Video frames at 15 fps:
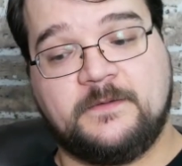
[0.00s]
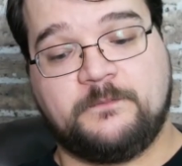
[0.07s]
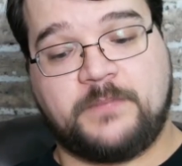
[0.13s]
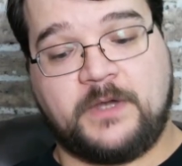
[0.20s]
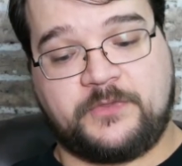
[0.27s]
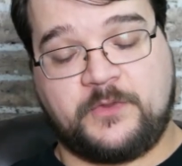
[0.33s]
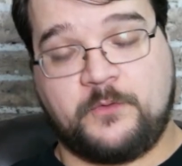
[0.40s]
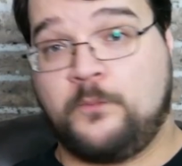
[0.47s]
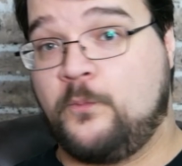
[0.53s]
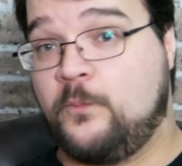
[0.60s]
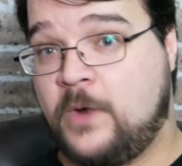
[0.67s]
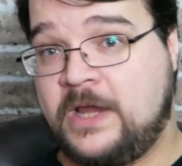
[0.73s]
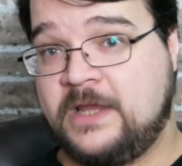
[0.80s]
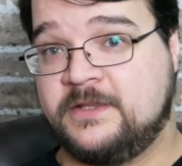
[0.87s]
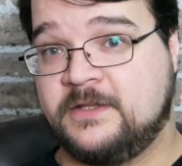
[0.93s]
But the
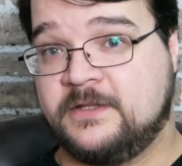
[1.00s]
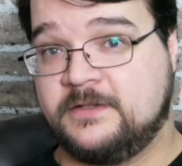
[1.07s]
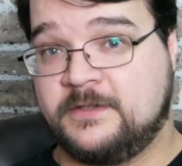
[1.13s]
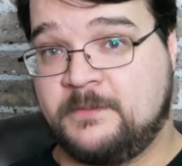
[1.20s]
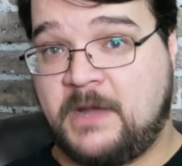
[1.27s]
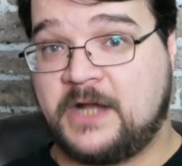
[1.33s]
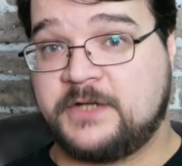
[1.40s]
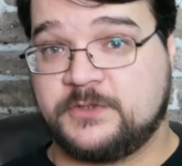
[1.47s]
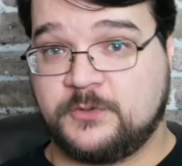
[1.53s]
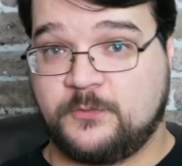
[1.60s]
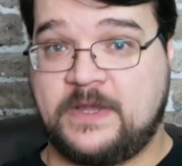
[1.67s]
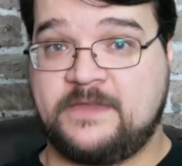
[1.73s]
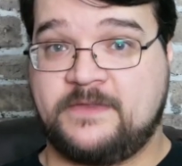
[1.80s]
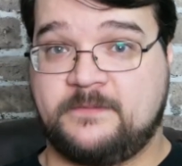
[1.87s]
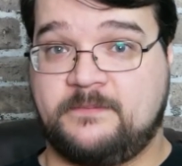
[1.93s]
way that the modular
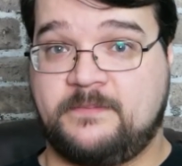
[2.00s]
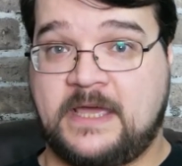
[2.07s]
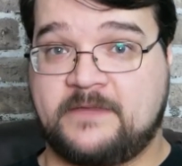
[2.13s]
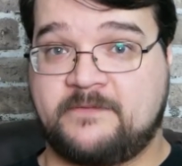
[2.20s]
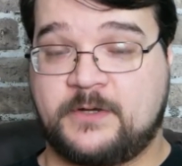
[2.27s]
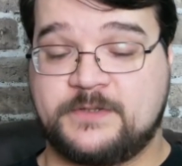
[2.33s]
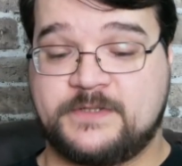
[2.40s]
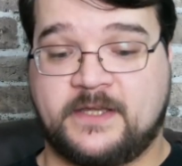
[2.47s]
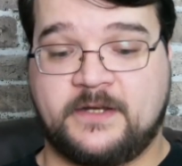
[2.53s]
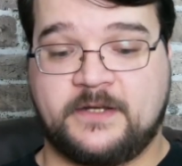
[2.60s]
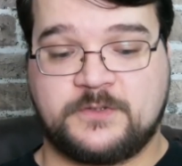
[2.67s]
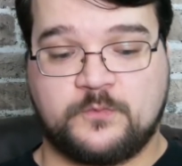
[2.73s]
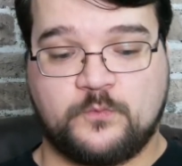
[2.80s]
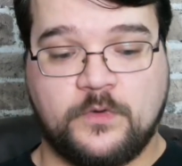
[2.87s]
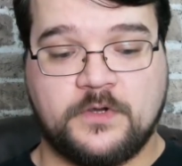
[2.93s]
way that Pathfinder 2nd
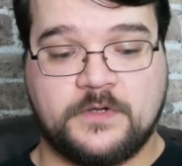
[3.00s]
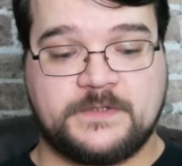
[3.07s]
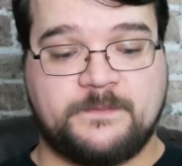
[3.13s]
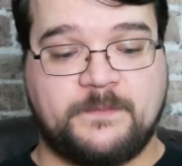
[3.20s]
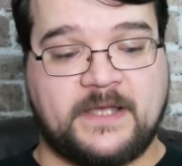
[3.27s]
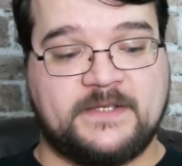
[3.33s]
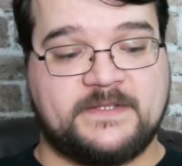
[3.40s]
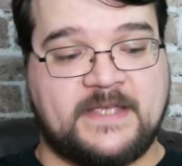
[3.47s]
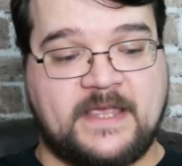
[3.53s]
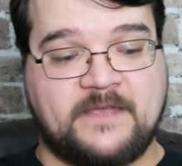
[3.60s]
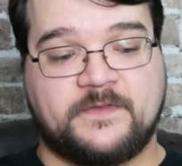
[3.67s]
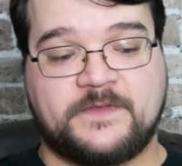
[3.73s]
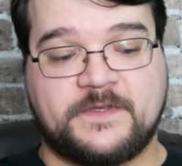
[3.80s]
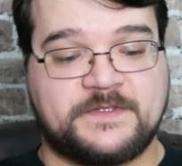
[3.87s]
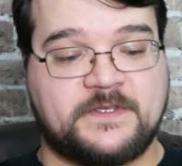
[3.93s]
Edition works, by saying
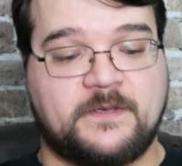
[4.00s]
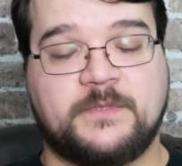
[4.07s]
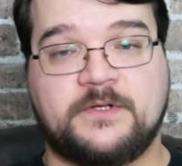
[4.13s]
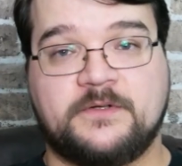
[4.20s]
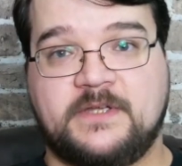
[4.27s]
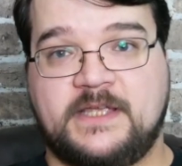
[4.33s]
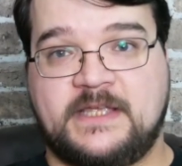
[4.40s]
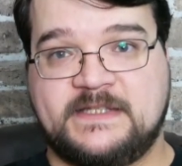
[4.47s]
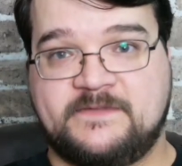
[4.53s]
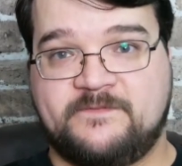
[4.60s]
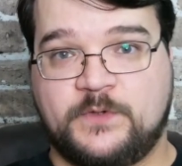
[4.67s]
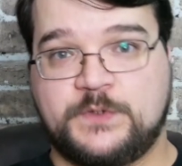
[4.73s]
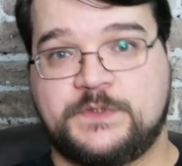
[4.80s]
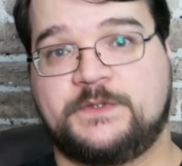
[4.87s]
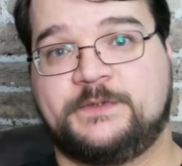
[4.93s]
that the Summoner is
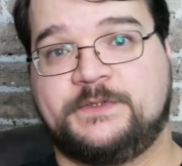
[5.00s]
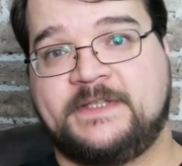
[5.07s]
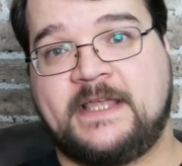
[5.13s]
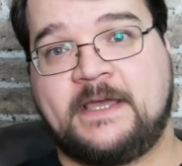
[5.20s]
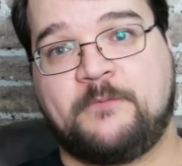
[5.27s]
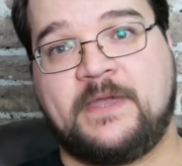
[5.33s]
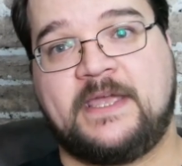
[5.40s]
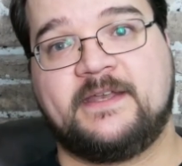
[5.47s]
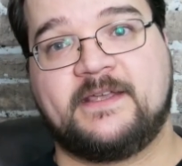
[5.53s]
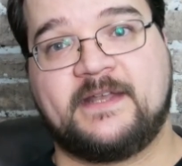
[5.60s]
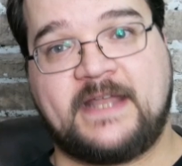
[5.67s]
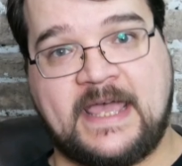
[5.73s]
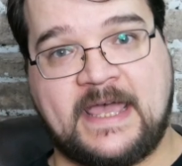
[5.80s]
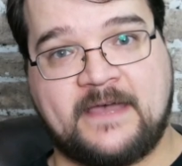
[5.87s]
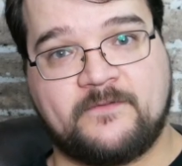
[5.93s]
versatile in that way and can
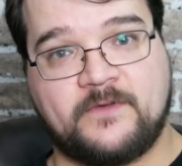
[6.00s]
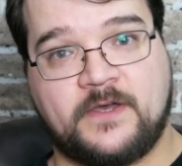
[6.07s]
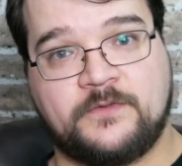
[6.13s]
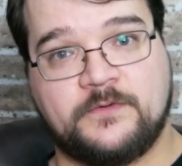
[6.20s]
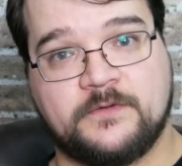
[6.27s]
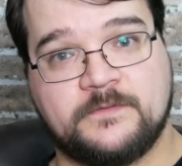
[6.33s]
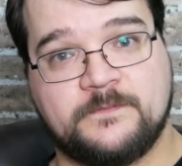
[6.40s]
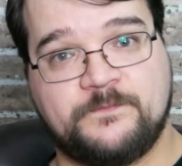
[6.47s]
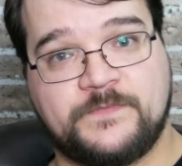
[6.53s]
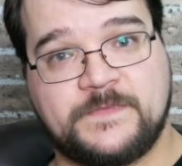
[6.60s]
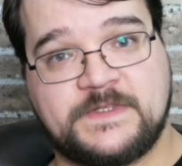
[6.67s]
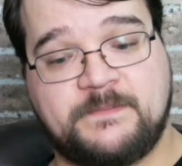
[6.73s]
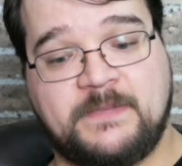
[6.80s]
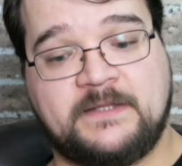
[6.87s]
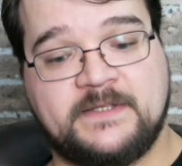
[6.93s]
have other
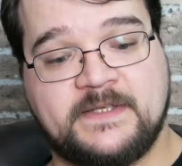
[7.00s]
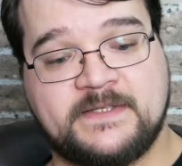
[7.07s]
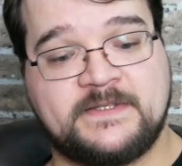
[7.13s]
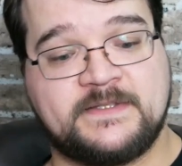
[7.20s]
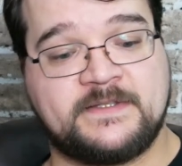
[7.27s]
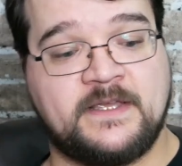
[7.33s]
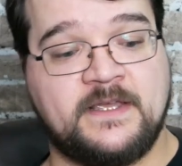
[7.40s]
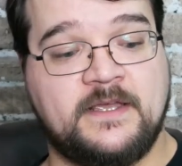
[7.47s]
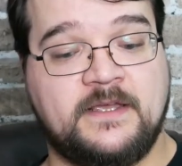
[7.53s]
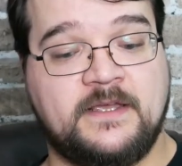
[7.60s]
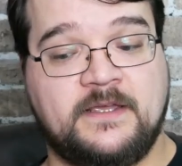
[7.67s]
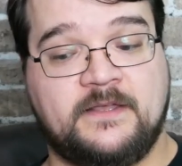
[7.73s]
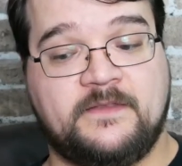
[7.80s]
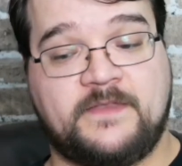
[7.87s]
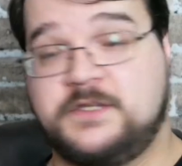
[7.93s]
spell lists,
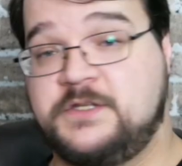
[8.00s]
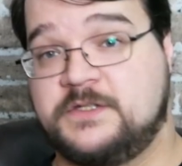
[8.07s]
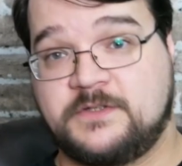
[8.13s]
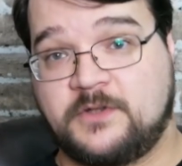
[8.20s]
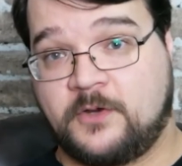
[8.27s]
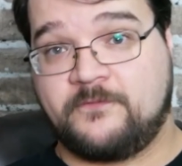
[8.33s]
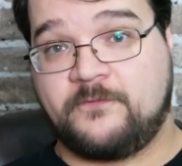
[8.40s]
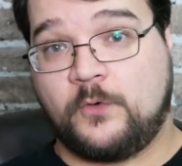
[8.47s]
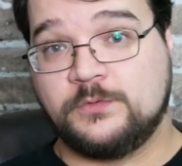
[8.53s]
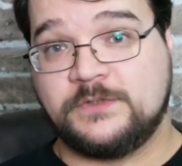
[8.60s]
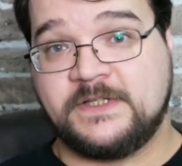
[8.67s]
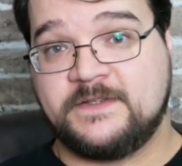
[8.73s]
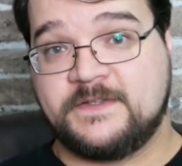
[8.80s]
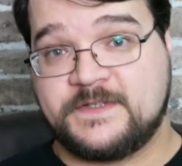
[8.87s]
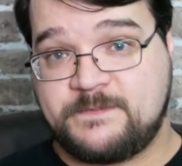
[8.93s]
they just are
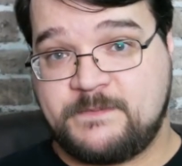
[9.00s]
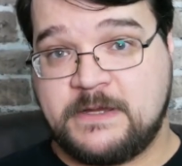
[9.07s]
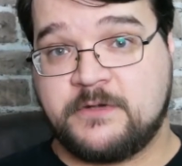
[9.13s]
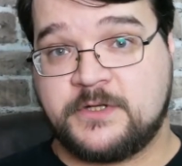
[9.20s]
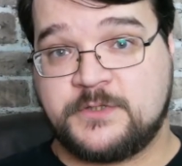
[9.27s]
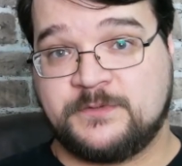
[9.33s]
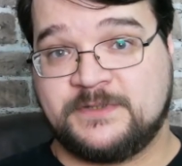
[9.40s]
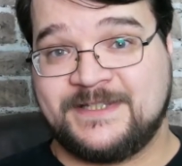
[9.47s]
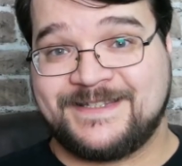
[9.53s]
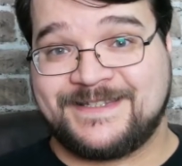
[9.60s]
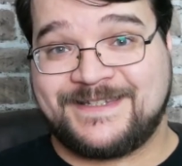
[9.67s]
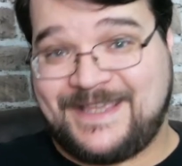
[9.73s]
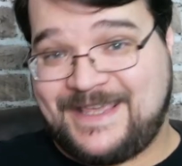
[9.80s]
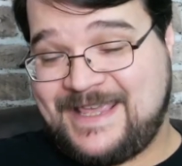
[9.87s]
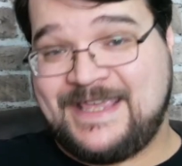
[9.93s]
folding the
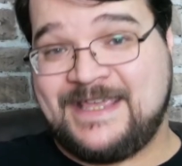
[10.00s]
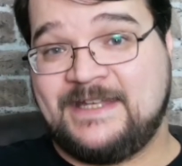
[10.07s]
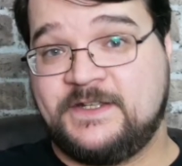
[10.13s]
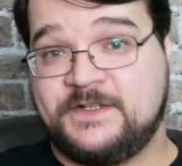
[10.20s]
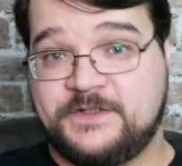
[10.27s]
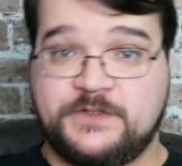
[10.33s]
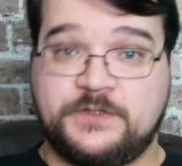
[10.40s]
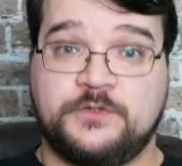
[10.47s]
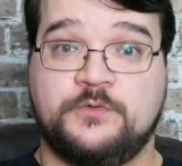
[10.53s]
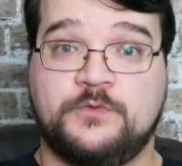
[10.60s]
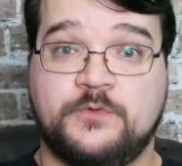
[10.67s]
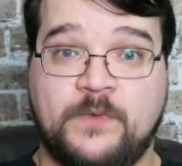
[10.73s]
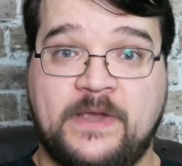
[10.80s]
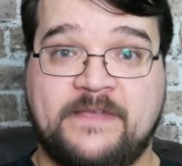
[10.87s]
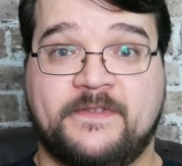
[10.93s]
Spiritualist into
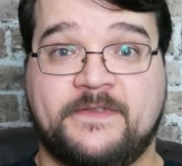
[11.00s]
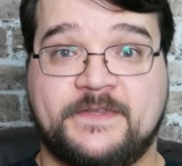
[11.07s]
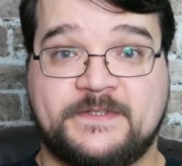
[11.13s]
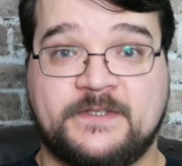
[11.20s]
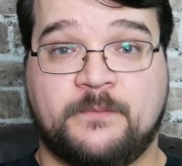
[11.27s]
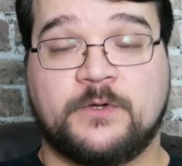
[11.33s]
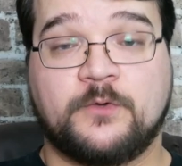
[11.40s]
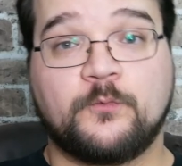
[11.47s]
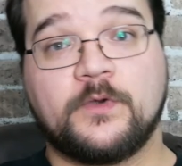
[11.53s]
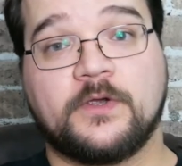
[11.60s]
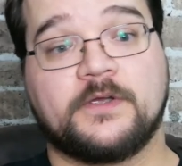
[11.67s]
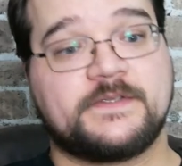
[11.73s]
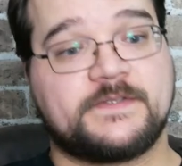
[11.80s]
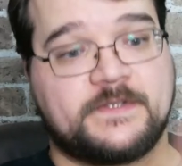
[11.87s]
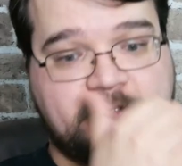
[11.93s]
the way that the Summoner
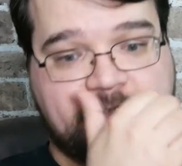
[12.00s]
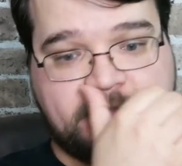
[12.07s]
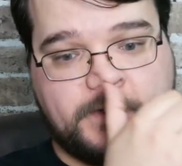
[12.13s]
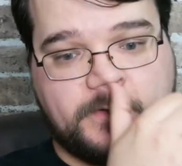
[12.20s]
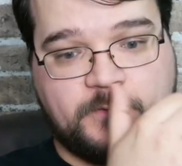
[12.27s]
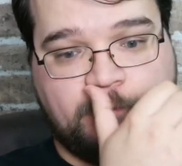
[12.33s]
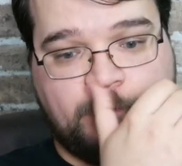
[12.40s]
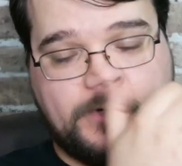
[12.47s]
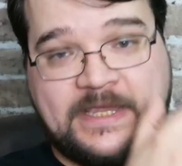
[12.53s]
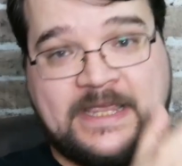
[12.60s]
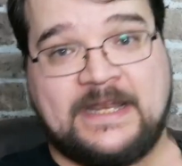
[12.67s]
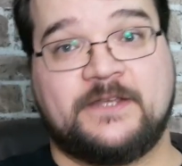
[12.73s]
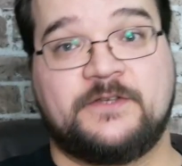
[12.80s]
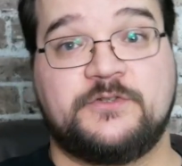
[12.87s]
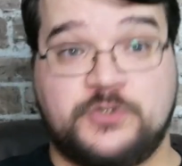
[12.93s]
works. So we're
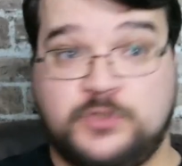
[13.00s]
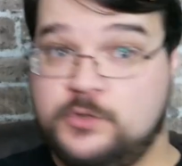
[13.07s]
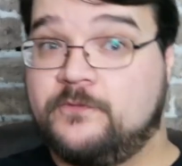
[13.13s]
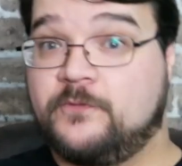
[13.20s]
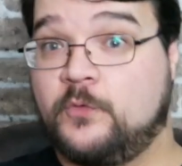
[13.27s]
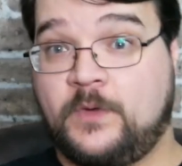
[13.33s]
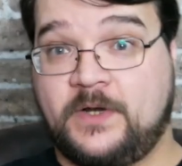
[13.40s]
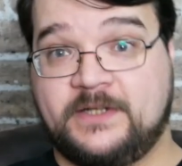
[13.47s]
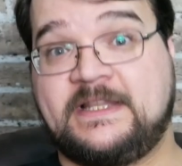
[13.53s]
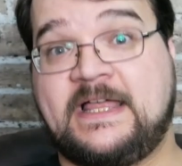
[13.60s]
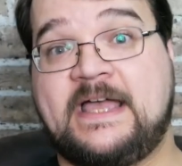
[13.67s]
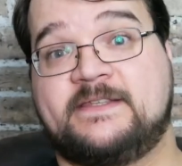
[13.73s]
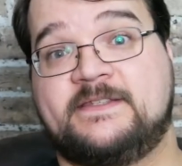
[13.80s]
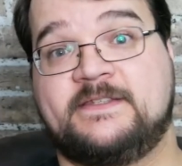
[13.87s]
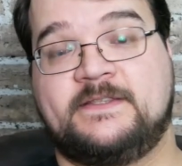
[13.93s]
getting 2-for-1
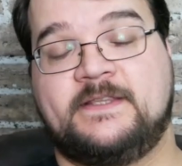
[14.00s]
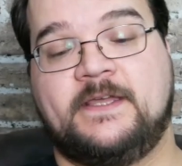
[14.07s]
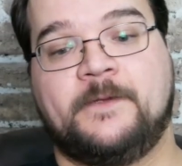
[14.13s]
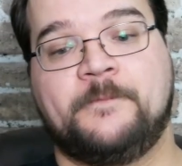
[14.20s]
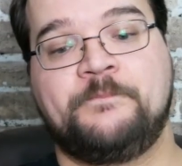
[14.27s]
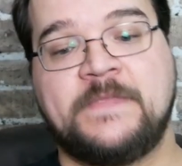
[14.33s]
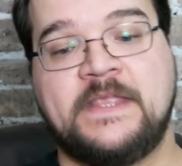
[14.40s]
classes there.